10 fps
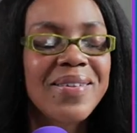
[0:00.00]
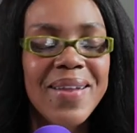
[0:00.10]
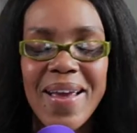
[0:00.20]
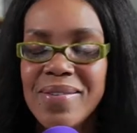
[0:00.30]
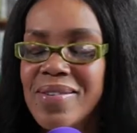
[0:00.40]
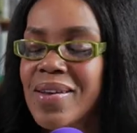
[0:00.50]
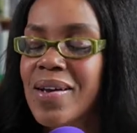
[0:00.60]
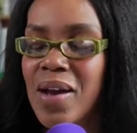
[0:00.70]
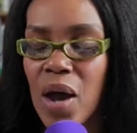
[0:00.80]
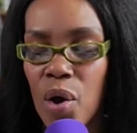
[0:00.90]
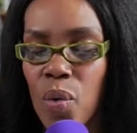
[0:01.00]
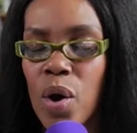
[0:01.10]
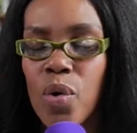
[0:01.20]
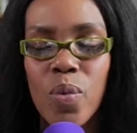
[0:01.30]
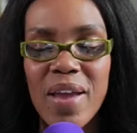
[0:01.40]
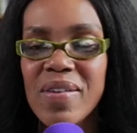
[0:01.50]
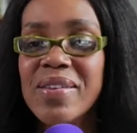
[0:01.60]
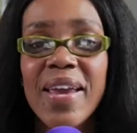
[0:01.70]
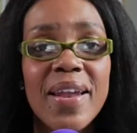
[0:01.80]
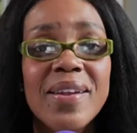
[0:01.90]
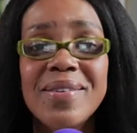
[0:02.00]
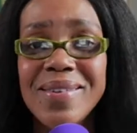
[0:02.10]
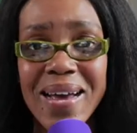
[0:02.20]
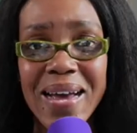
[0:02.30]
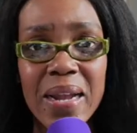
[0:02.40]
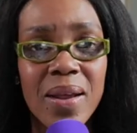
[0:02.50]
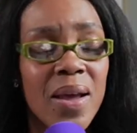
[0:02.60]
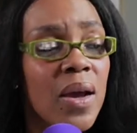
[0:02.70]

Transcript: Let's go, Ravens. Get it done.